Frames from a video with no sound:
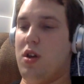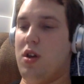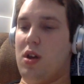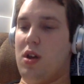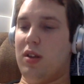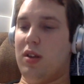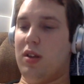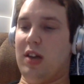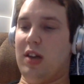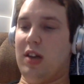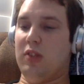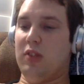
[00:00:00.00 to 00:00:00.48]

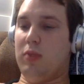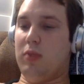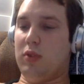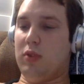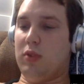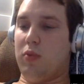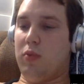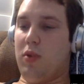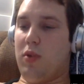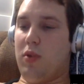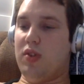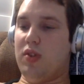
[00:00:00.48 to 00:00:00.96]
Guess
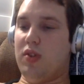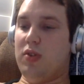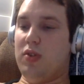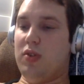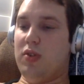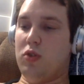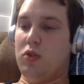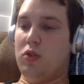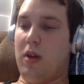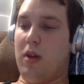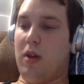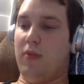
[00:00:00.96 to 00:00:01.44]
what's worse than
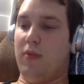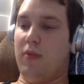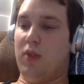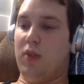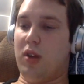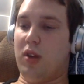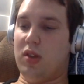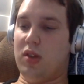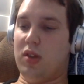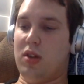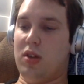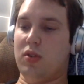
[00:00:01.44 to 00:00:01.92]
douchebag
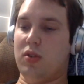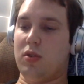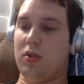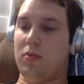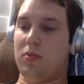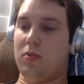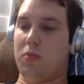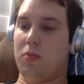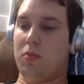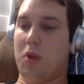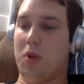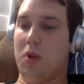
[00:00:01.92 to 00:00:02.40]
fans? Answer,
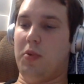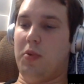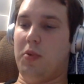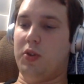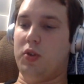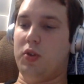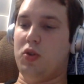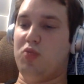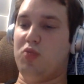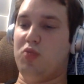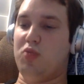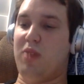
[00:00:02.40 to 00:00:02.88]
rebel
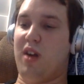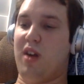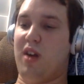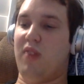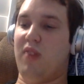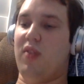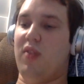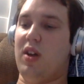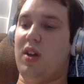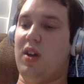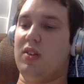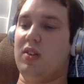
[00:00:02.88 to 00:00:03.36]
douchebag
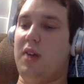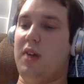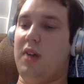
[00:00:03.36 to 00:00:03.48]
fans.